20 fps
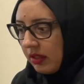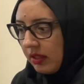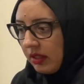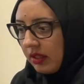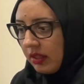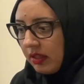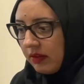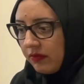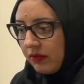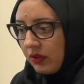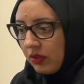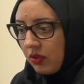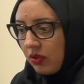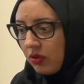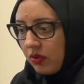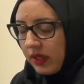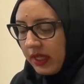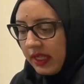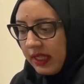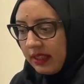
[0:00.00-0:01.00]
if you go
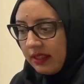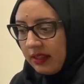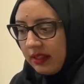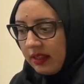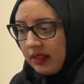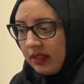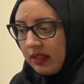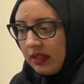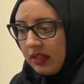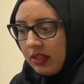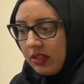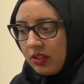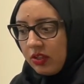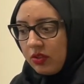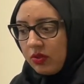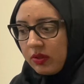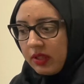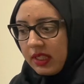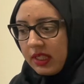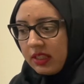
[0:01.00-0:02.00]
in,
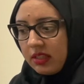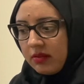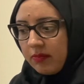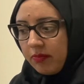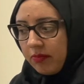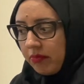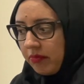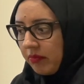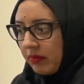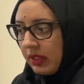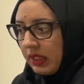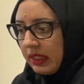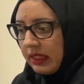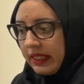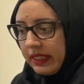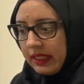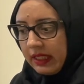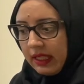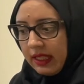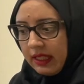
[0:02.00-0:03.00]
you can
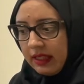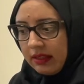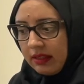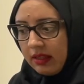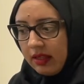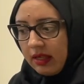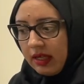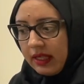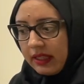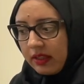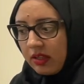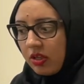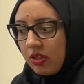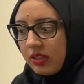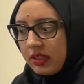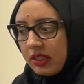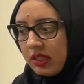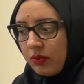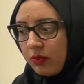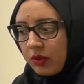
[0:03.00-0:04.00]
click in, I
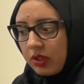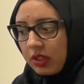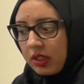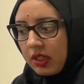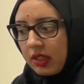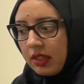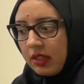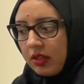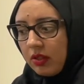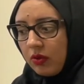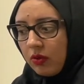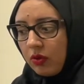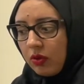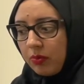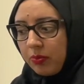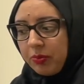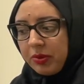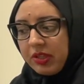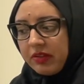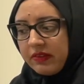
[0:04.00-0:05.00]
currently work here or
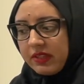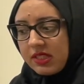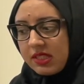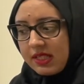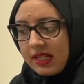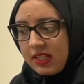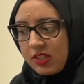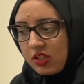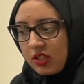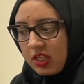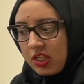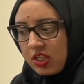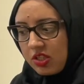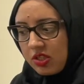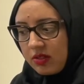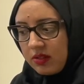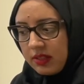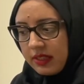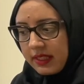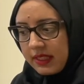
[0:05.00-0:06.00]
previous
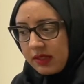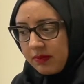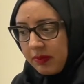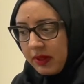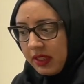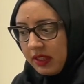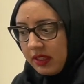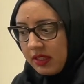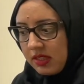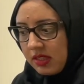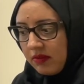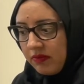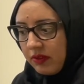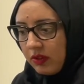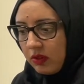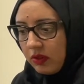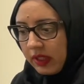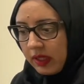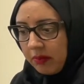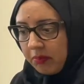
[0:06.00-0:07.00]
educational experience. If you
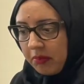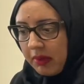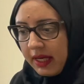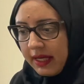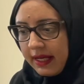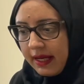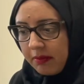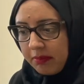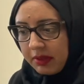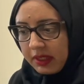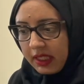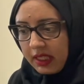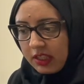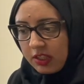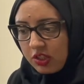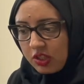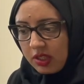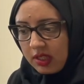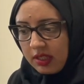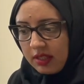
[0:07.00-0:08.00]
look at my
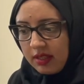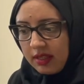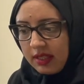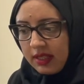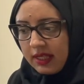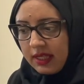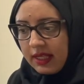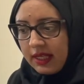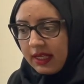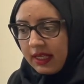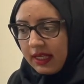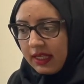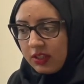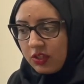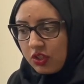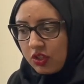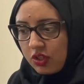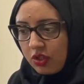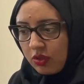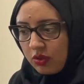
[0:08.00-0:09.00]
application, it
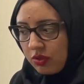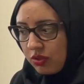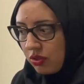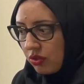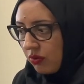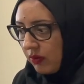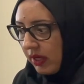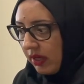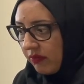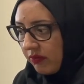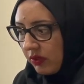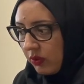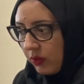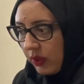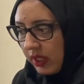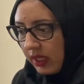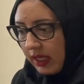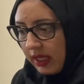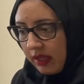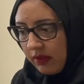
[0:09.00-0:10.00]
shows you
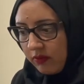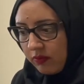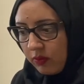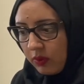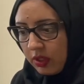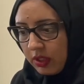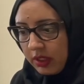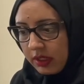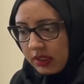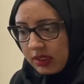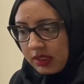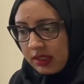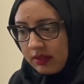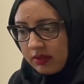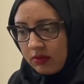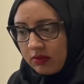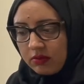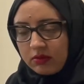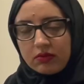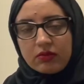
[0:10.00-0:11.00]
everywhere I have worked.
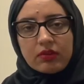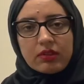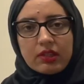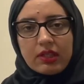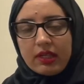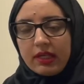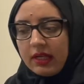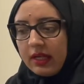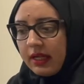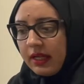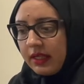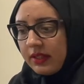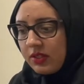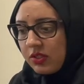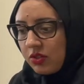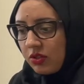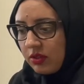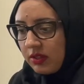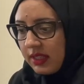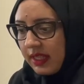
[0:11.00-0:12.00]
And
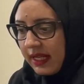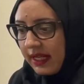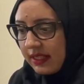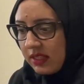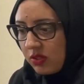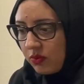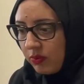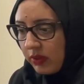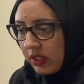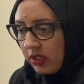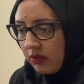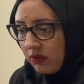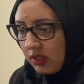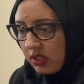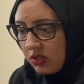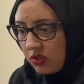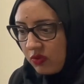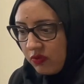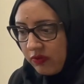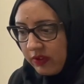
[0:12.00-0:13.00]
so that's what you need
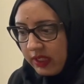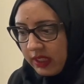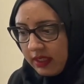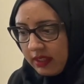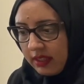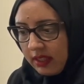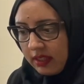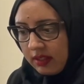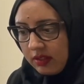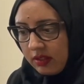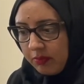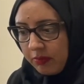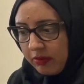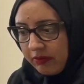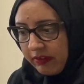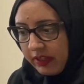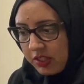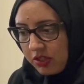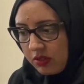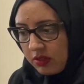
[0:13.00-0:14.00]
to fill in under
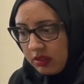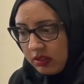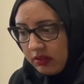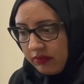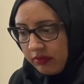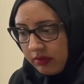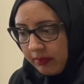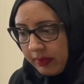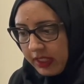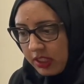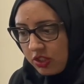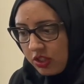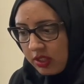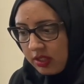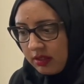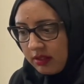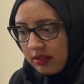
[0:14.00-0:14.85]
professional information.